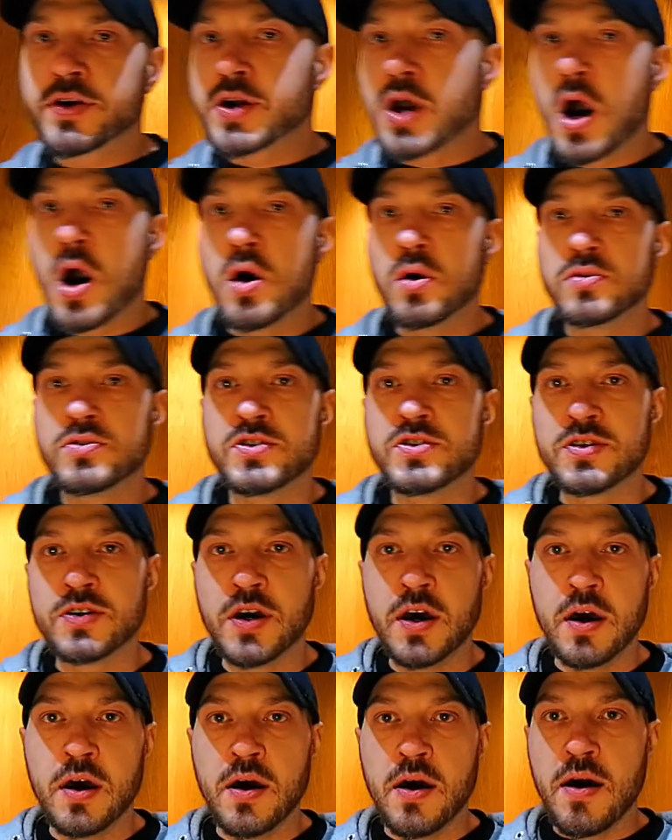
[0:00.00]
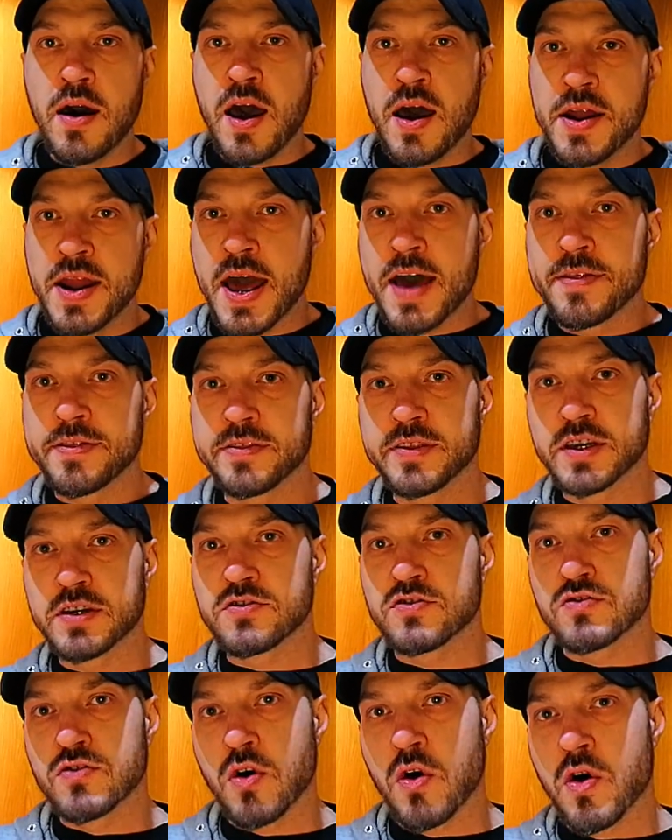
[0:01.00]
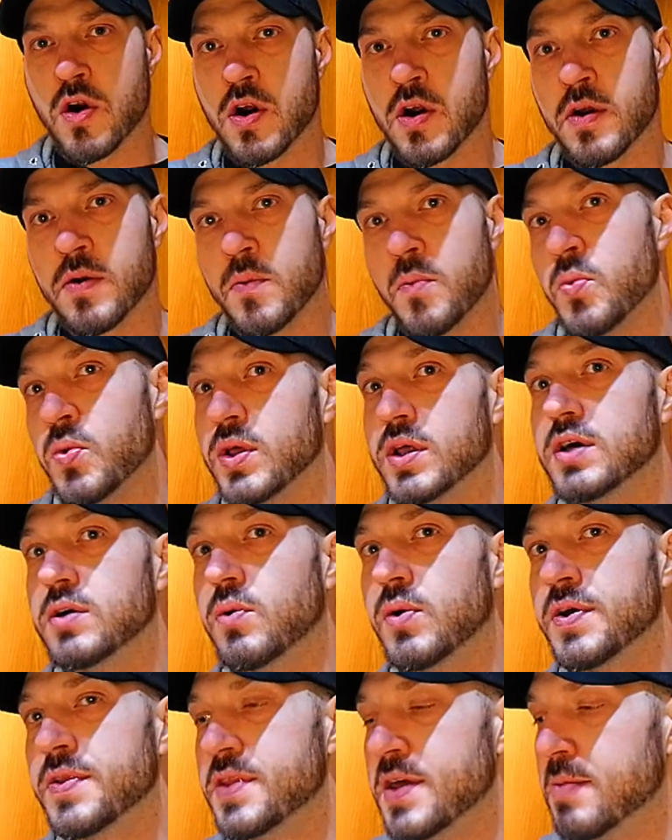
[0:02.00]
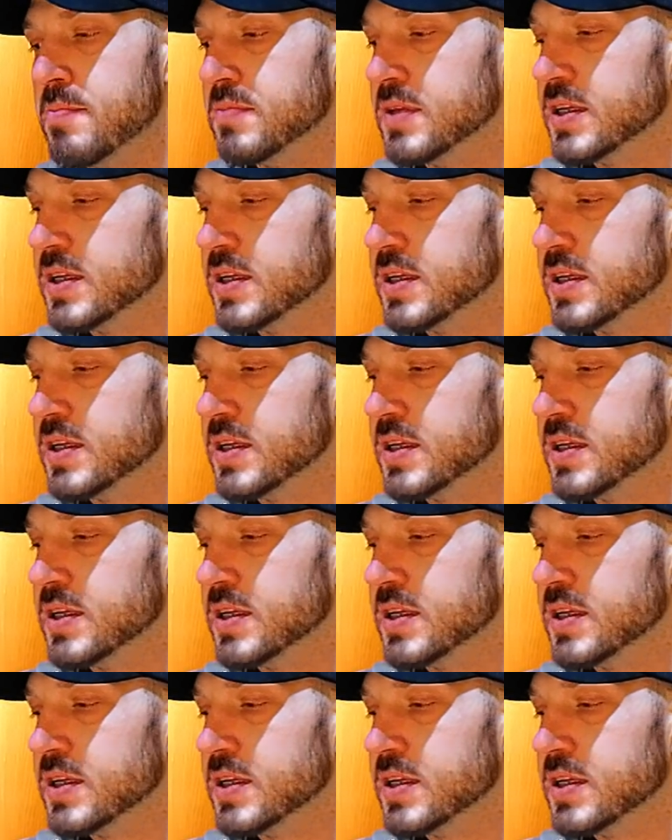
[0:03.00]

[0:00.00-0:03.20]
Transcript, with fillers: go to an ethnic store, one of them